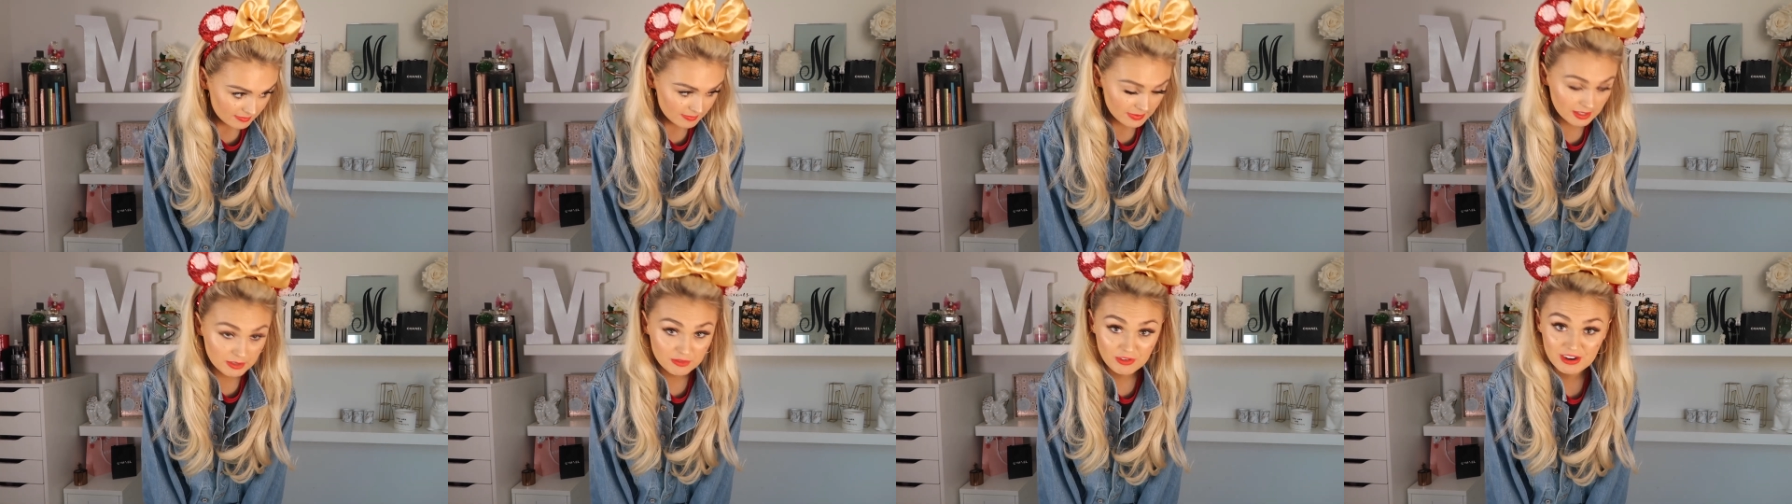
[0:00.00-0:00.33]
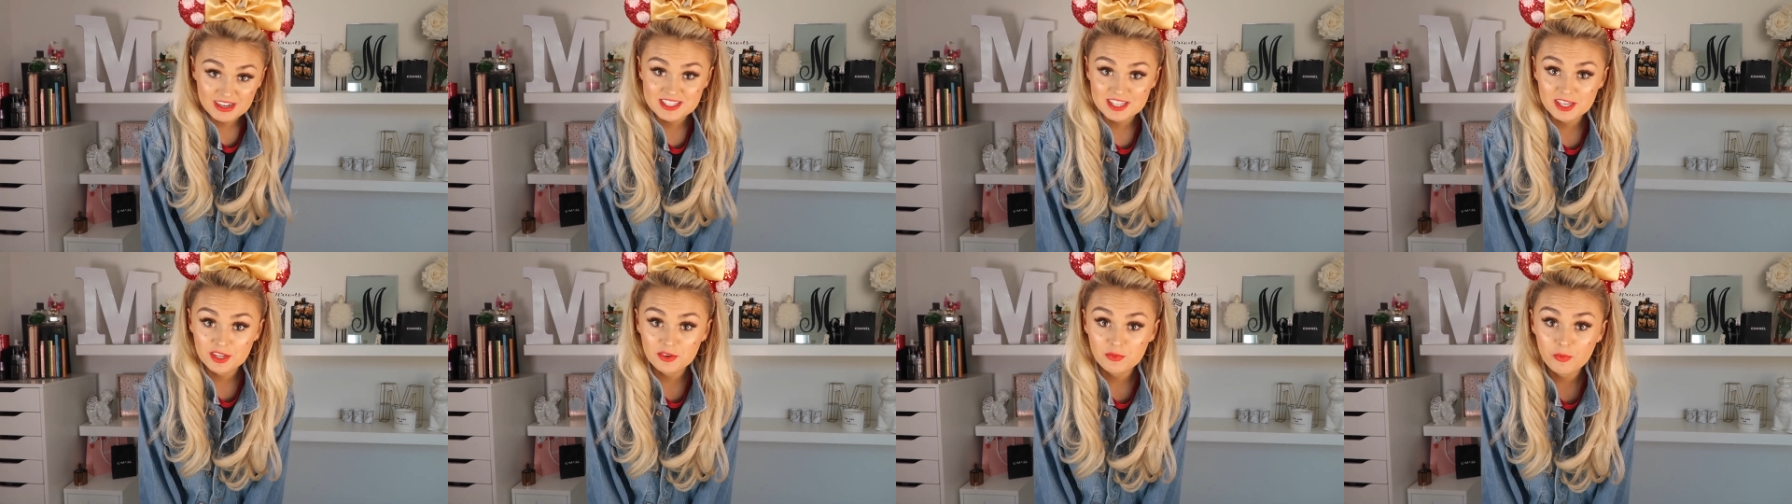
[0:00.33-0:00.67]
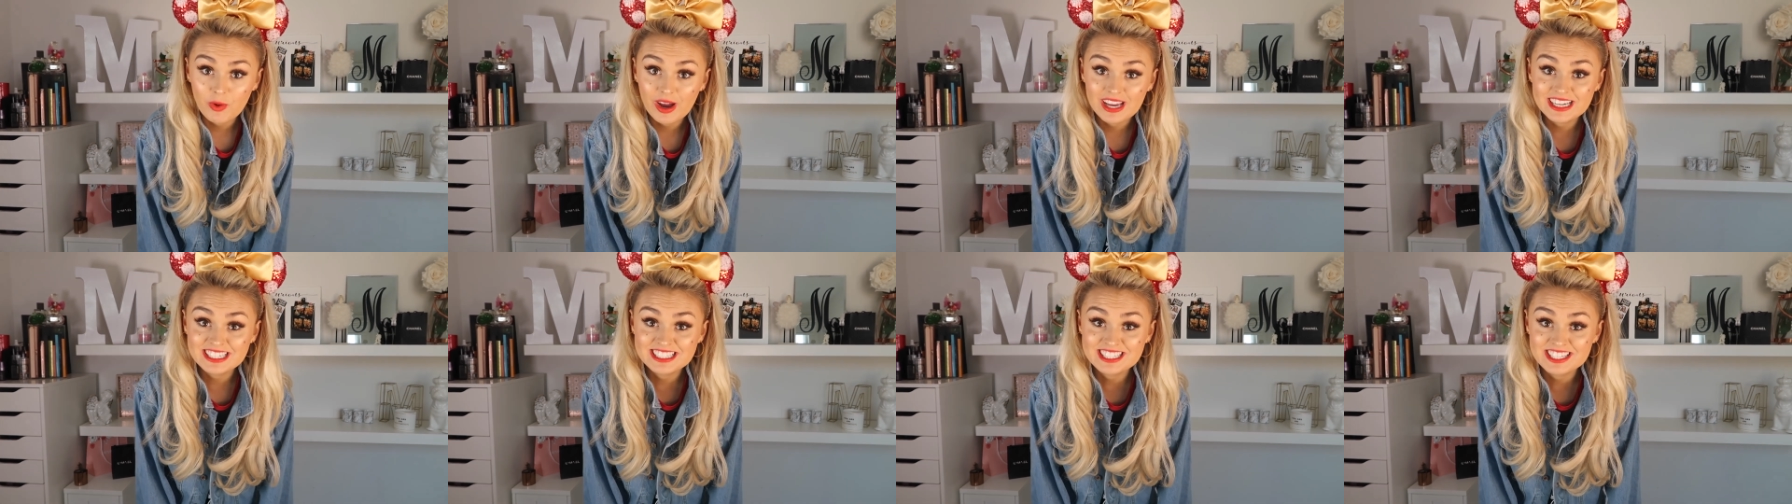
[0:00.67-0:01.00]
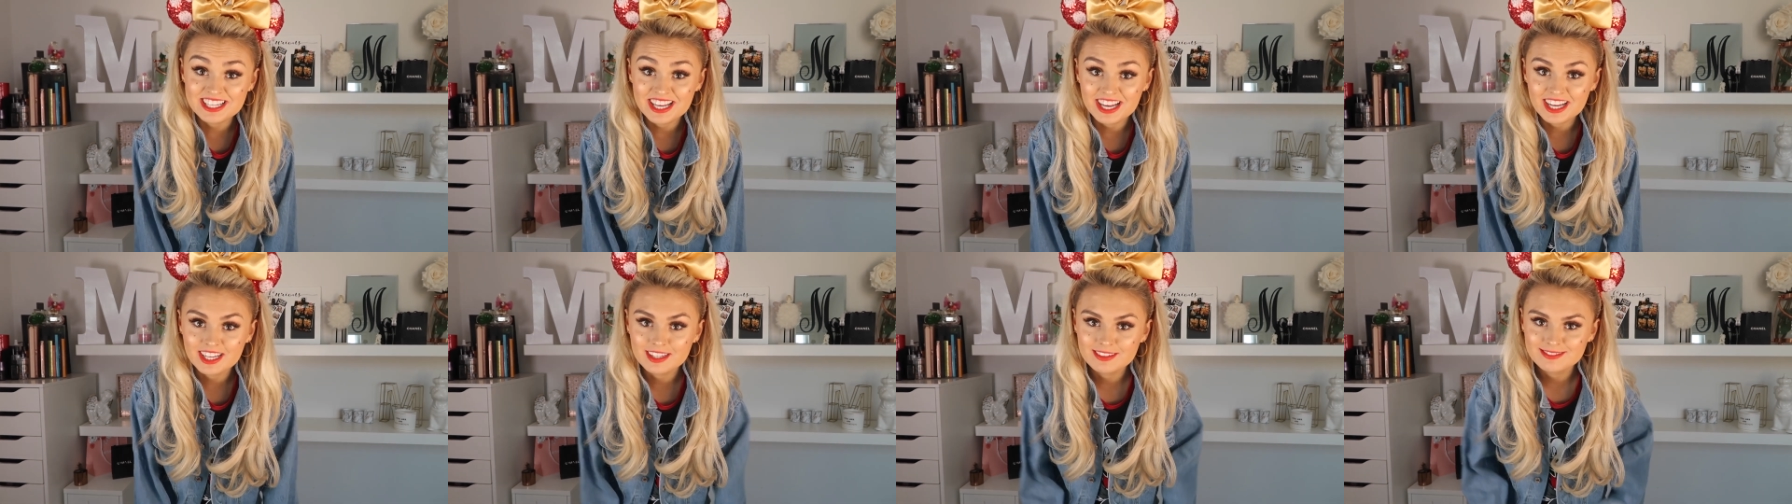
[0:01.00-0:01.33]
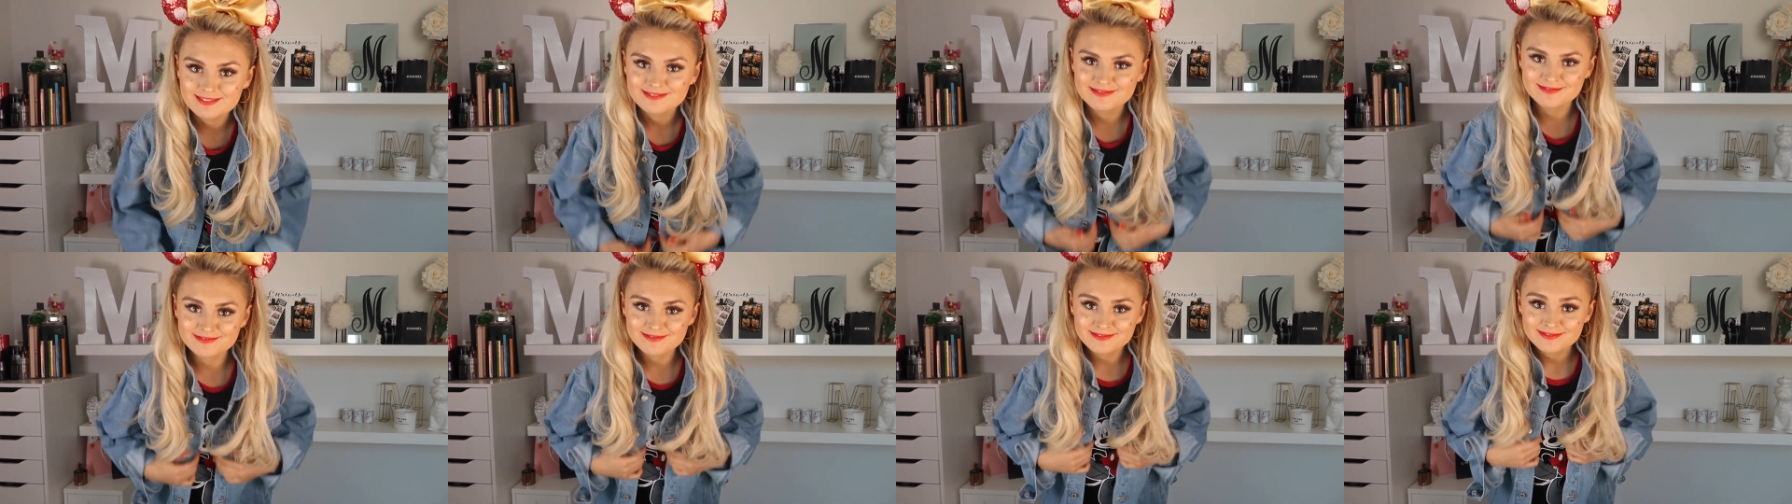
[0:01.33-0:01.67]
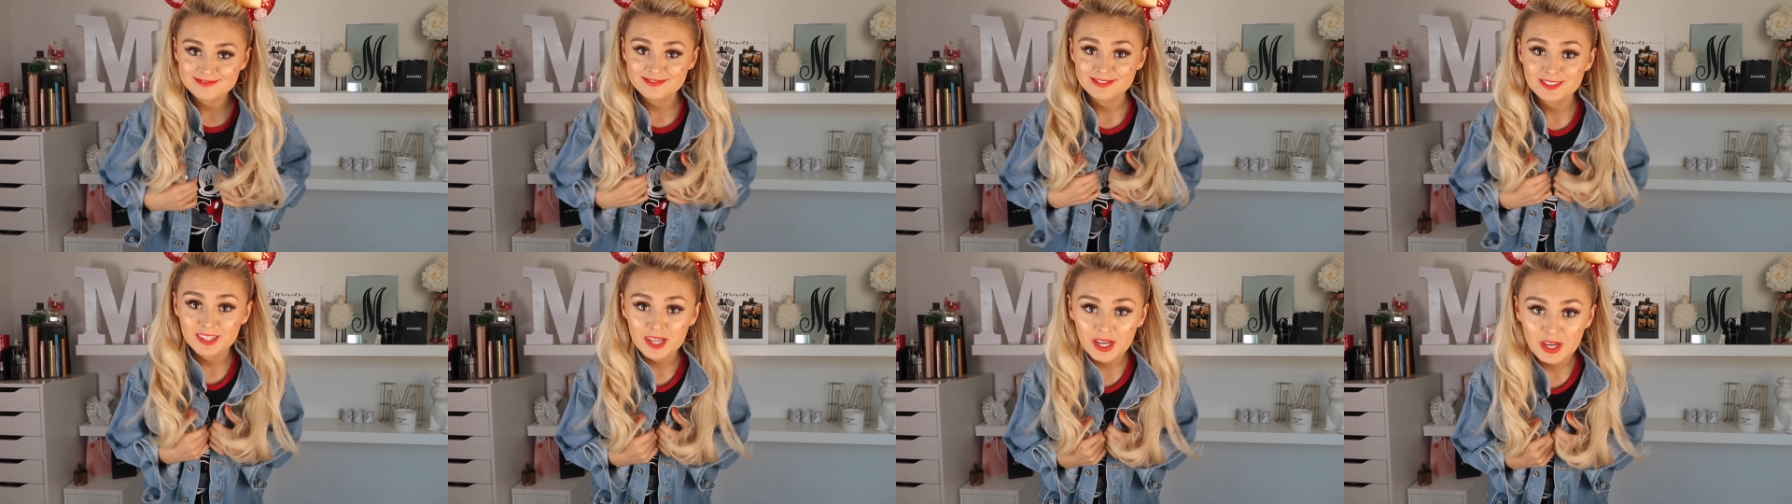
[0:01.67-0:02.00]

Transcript: be ready and waiting.